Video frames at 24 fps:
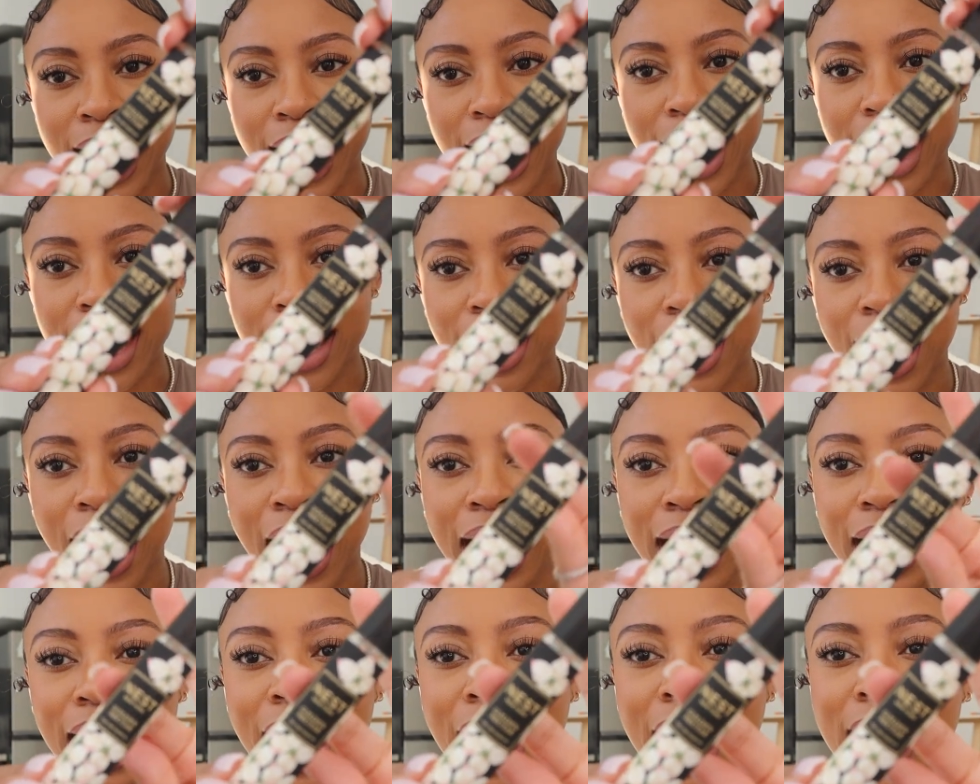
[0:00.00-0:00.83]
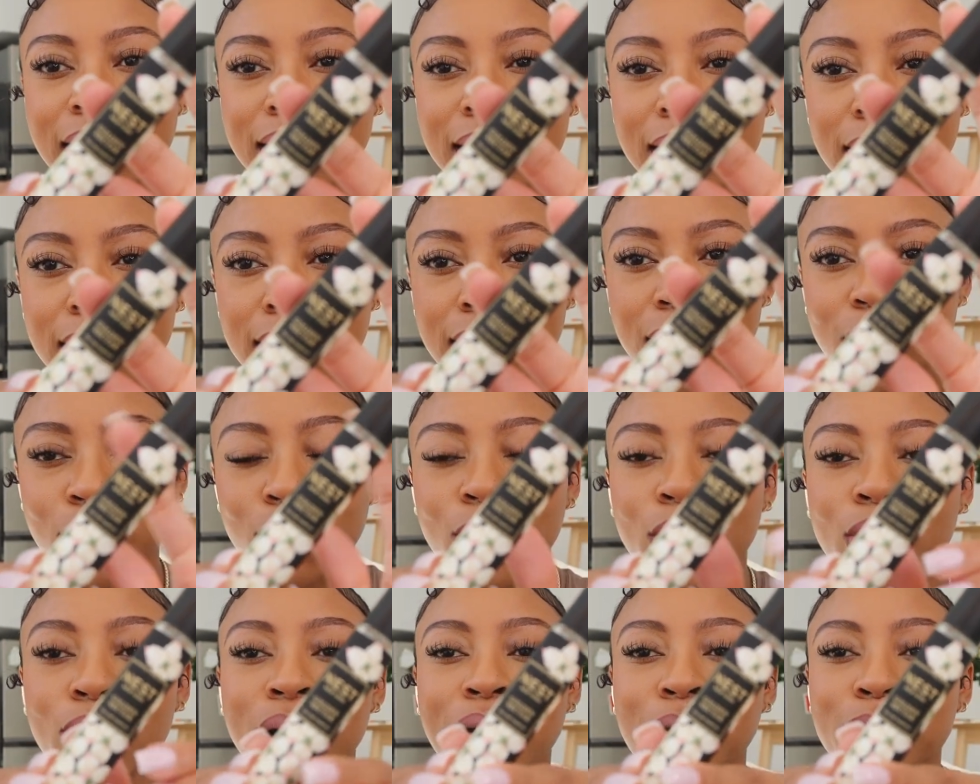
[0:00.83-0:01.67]
And I got the,
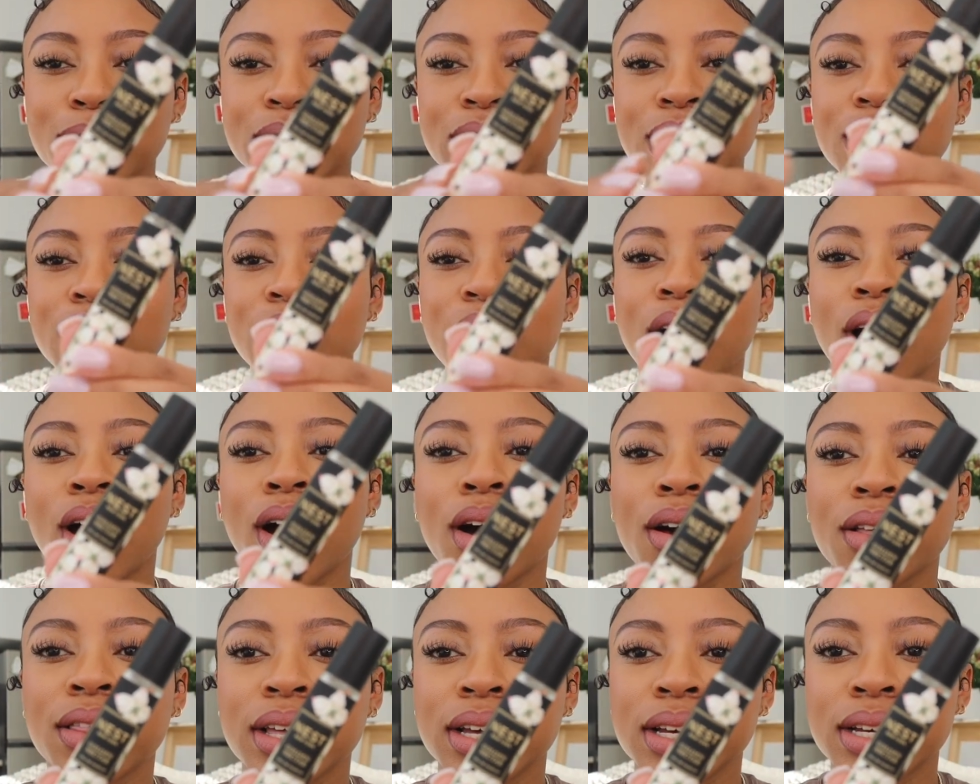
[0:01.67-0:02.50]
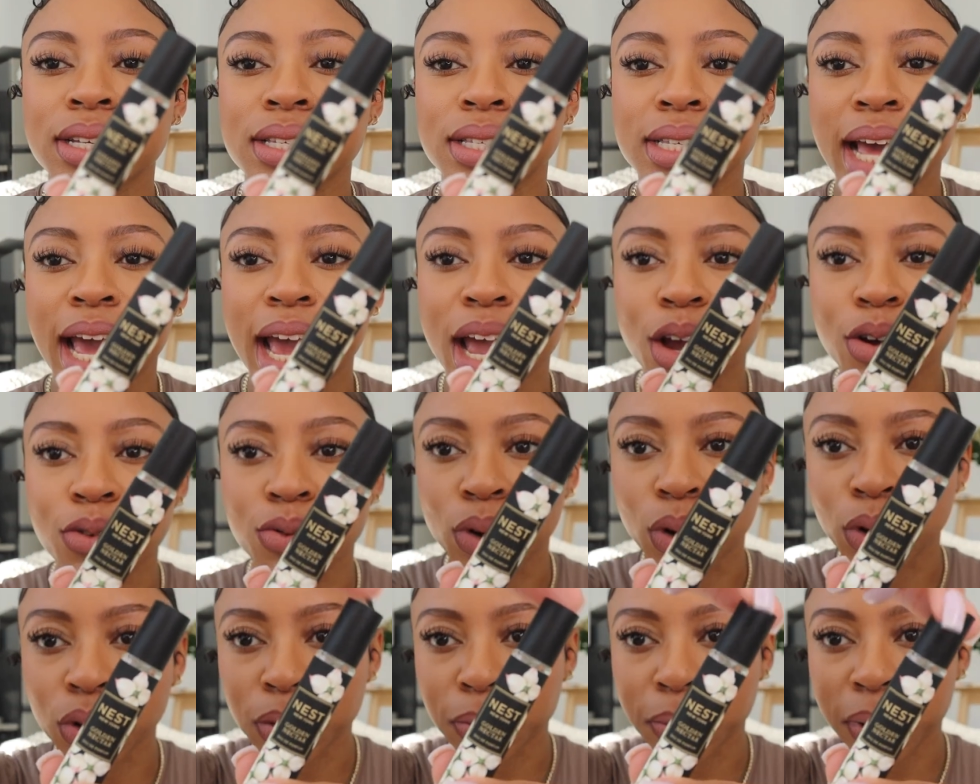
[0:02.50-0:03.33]
well, I was going to call this a
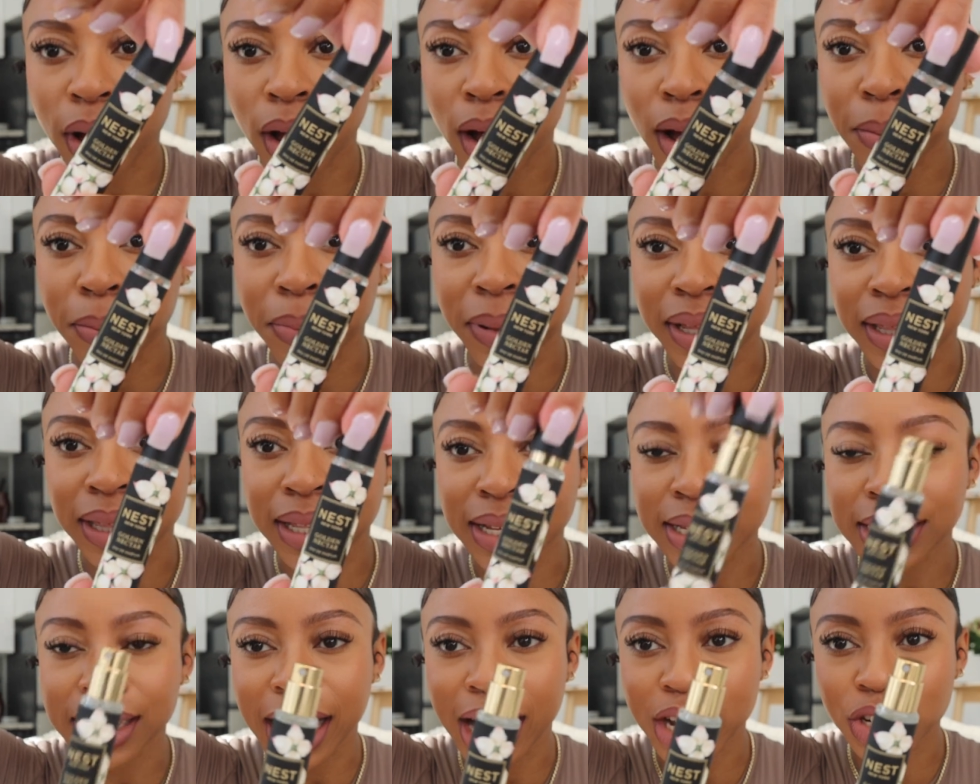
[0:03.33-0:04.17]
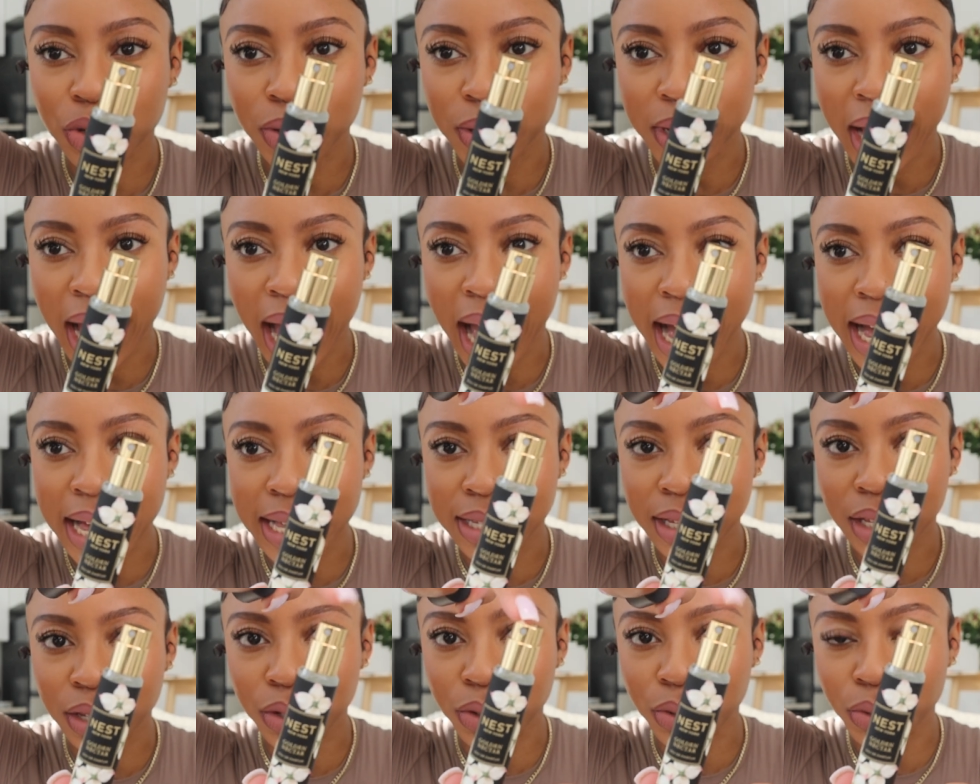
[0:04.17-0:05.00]
roller ball, but this actually
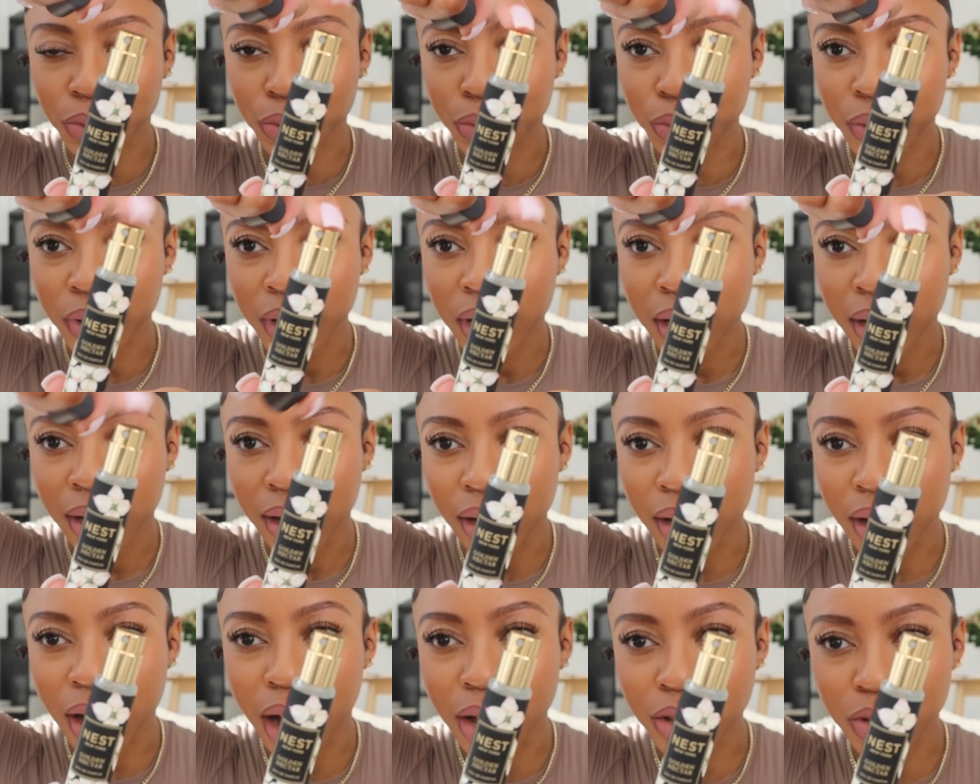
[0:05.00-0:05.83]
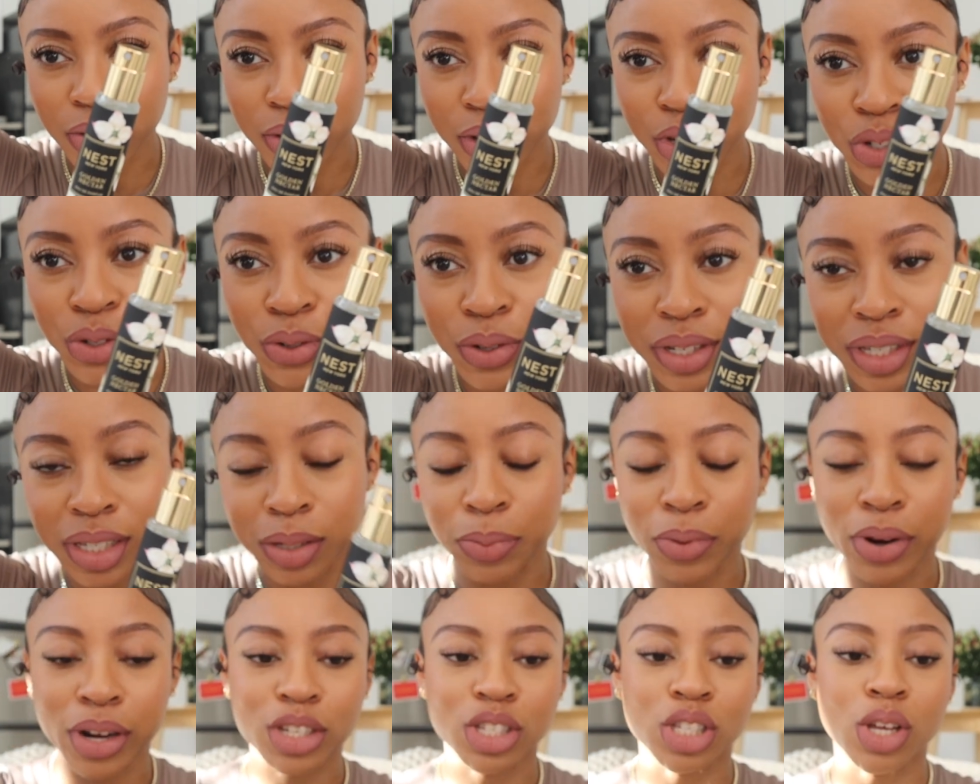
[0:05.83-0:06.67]
has a little nozzle that you can
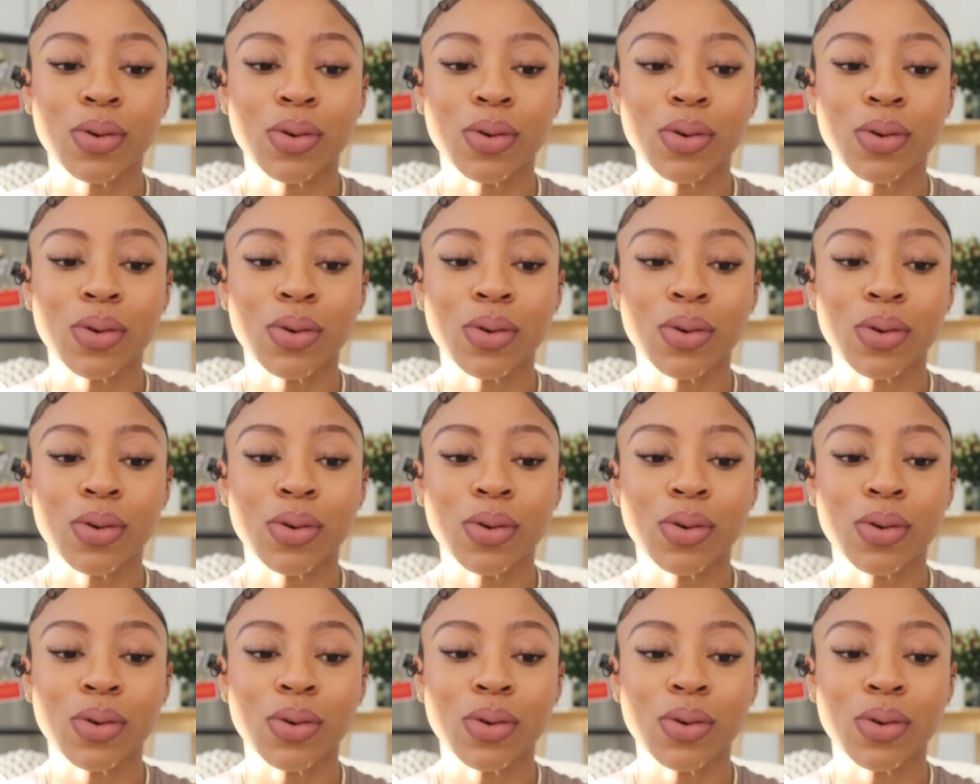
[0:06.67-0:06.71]
spray.